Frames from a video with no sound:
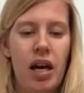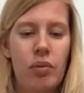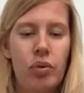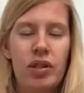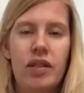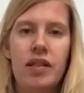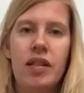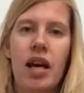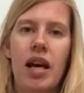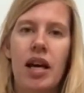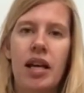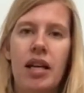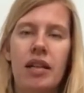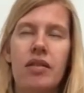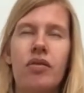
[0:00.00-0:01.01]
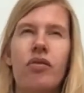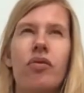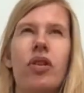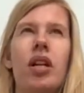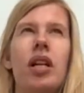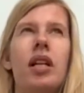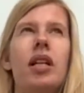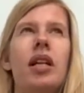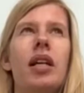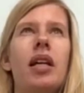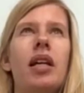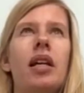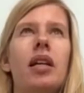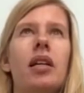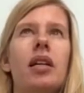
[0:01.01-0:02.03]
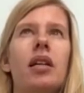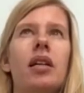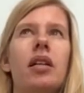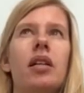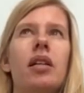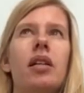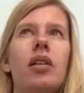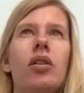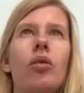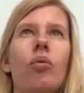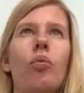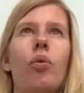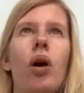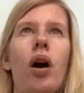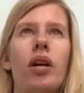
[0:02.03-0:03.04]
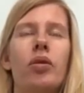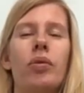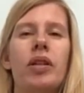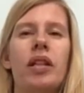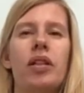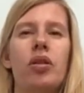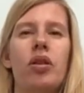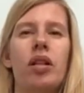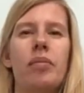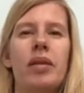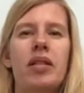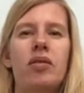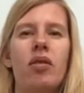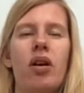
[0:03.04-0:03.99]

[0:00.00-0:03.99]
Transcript: I would say is really work within your limits.